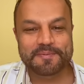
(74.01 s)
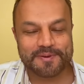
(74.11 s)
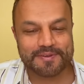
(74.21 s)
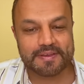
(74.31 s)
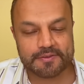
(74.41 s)

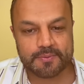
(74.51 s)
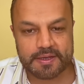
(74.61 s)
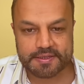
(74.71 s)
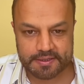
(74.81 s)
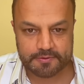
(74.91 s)
Because these
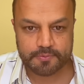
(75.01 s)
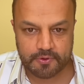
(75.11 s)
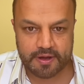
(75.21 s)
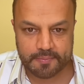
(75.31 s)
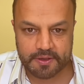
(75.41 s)
questions,
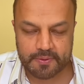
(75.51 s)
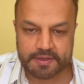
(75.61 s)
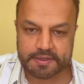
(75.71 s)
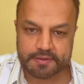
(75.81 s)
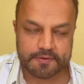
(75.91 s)
programming
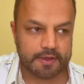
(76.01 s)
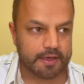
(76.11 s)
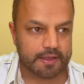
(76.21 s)
questions,